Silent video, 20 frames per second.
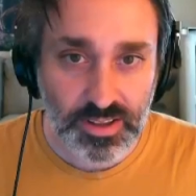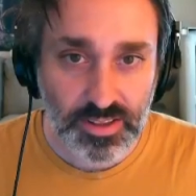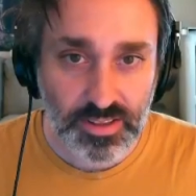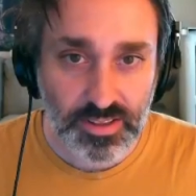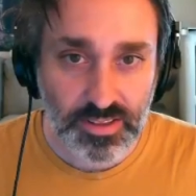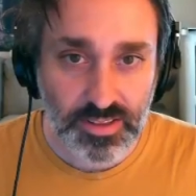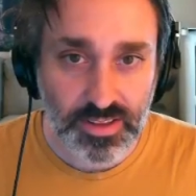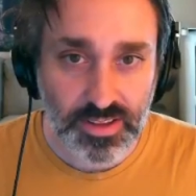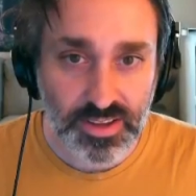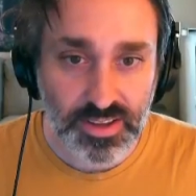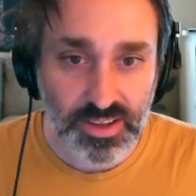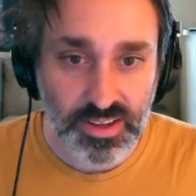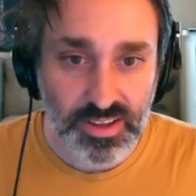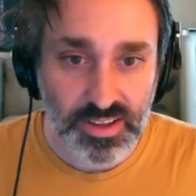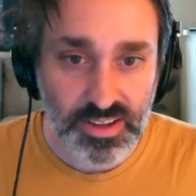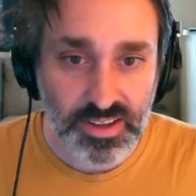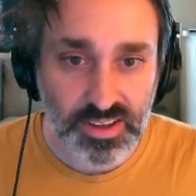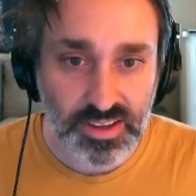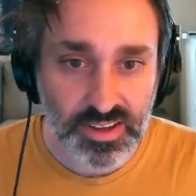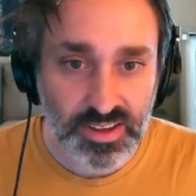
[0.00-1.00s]

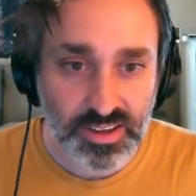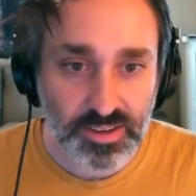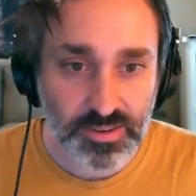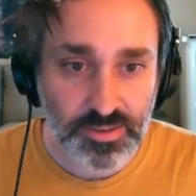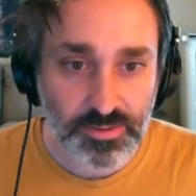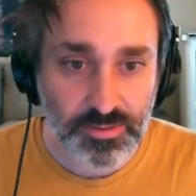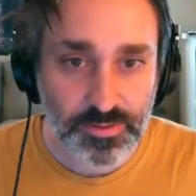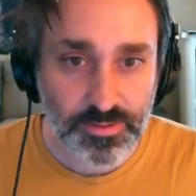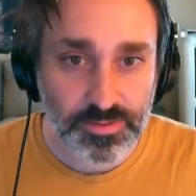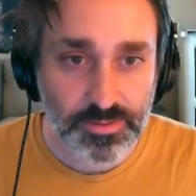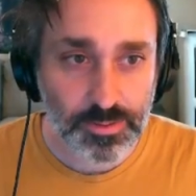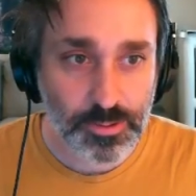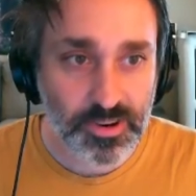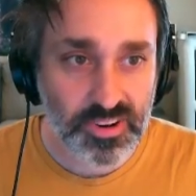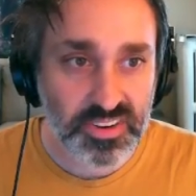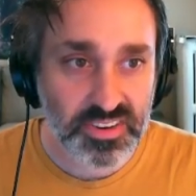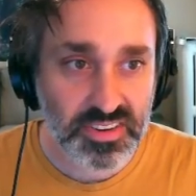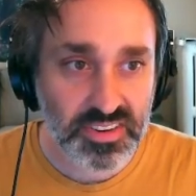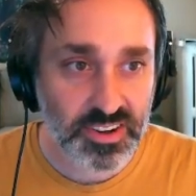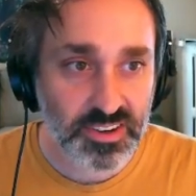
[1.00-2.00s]
the four
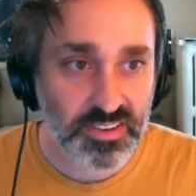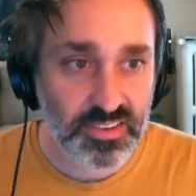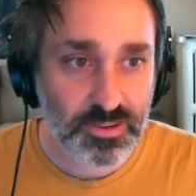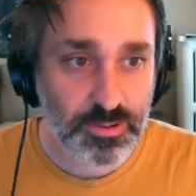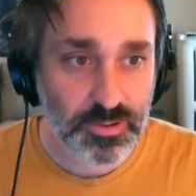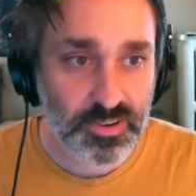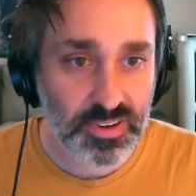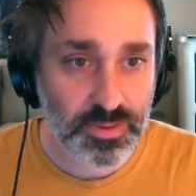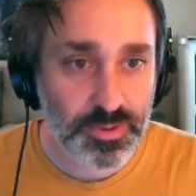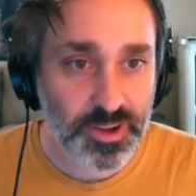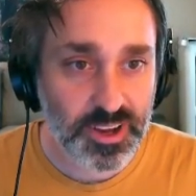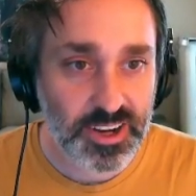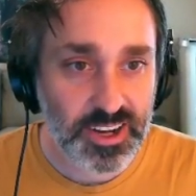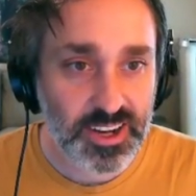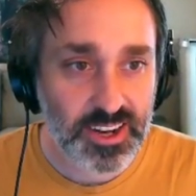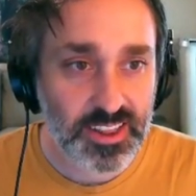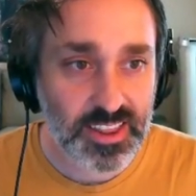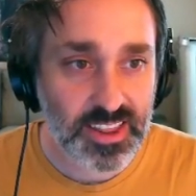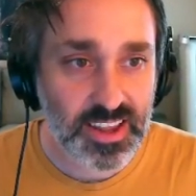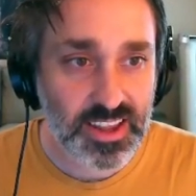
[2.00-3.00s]
centers corresponding
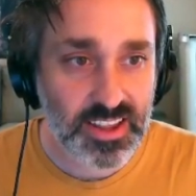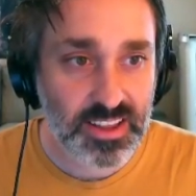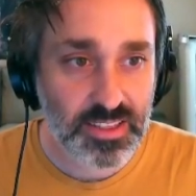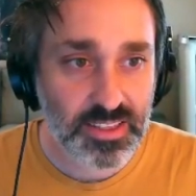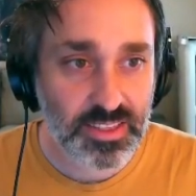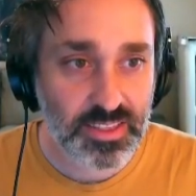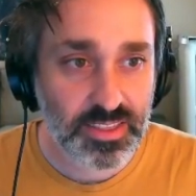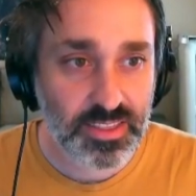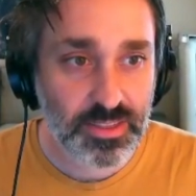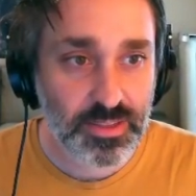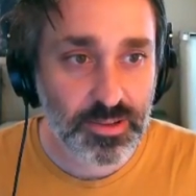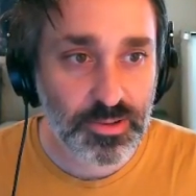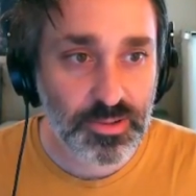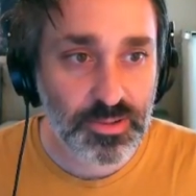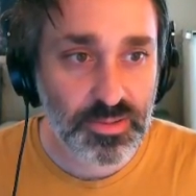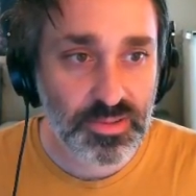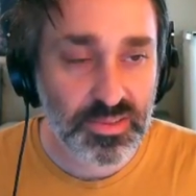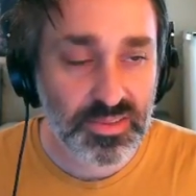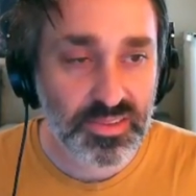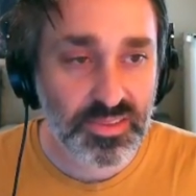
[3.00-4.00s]
to that
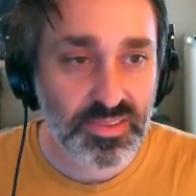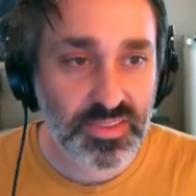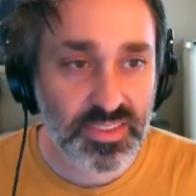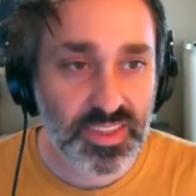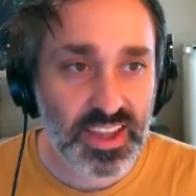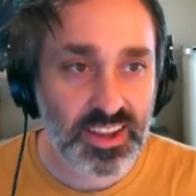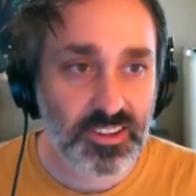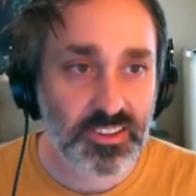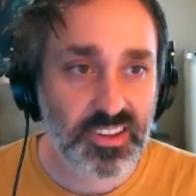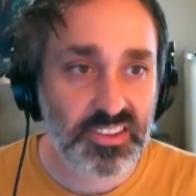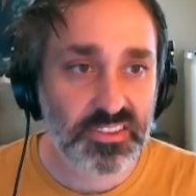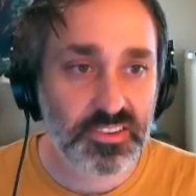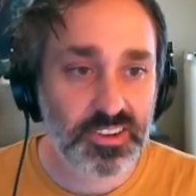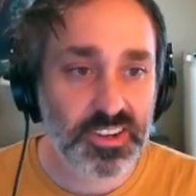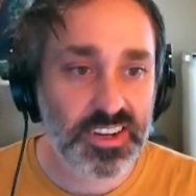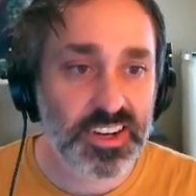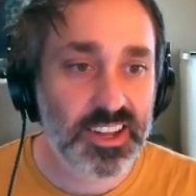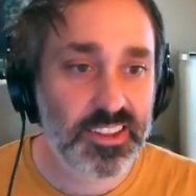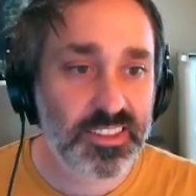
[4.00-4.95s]
clustering down